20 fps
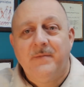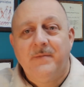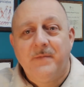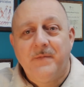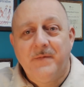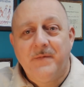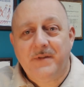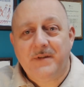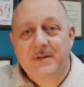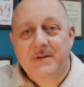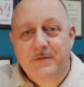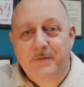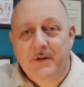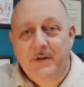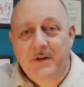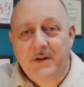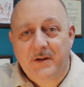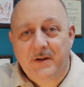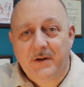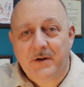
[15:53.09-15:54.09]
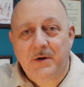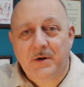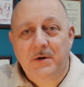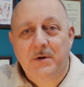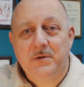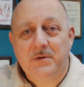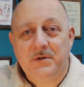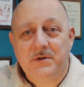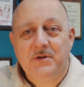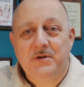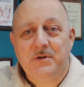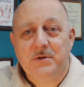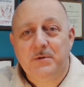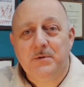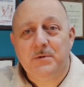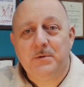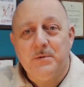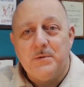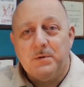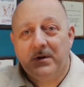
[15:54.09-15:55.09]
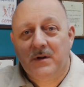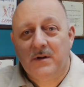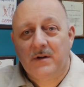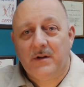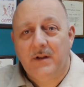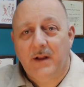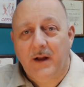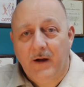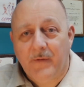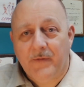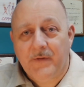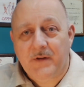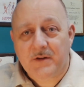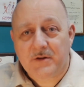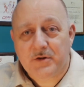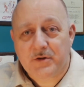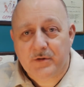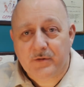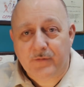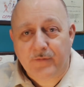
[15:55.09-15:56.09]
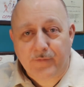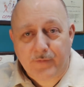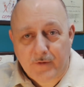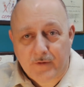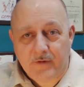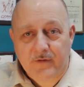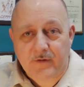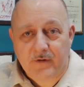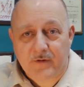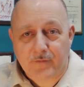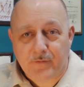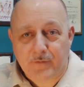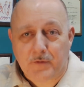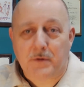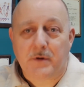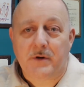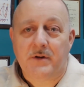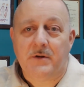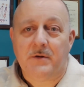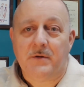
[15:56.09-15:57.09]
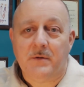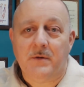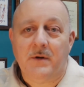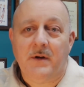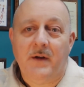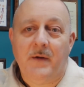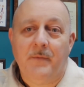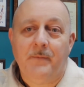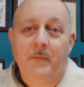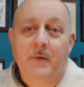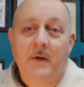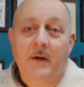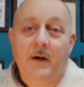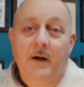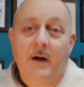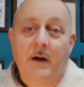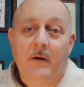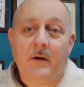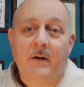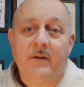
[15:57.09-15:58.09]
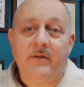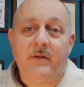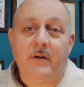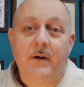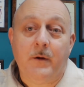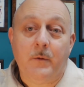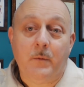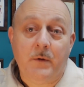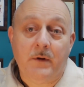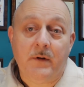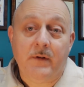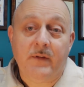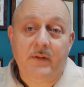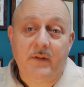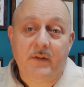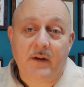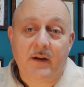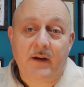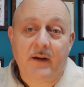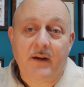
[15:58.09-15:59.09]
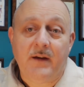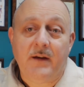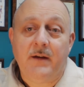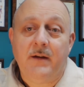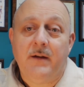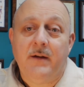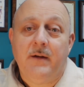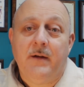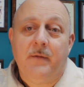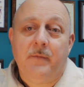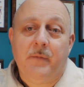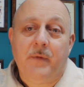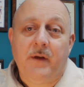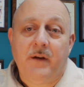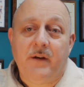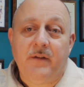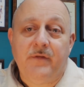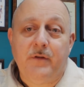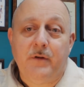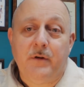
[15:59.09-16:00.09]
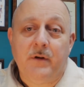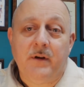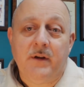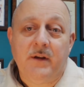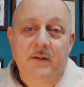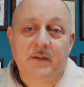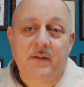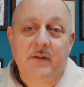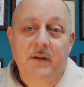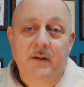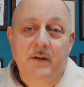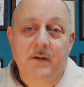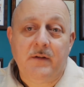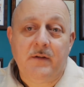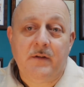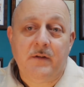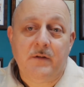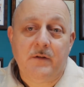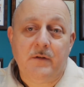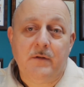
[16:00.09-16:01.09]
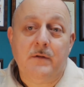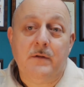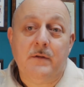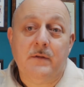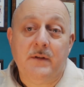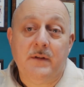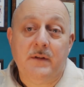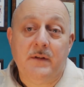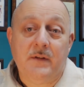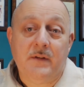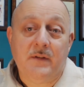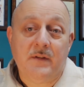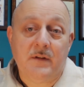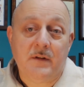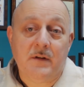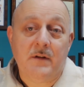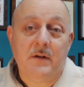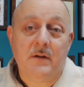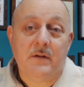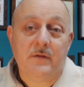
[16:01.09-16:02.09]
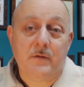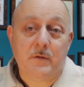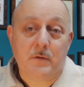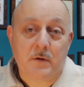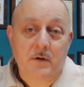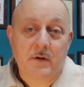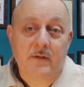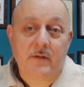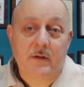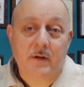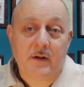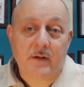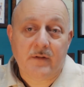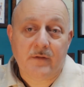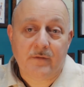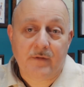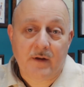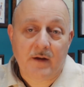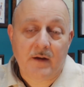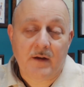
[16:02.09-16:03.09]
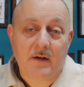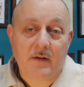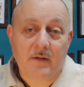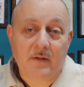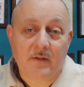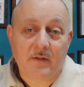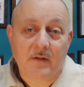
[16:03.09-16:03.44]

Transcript: this video to cloud the issue further for you. However, I will say that if you're intending to do the City of North Las Vegas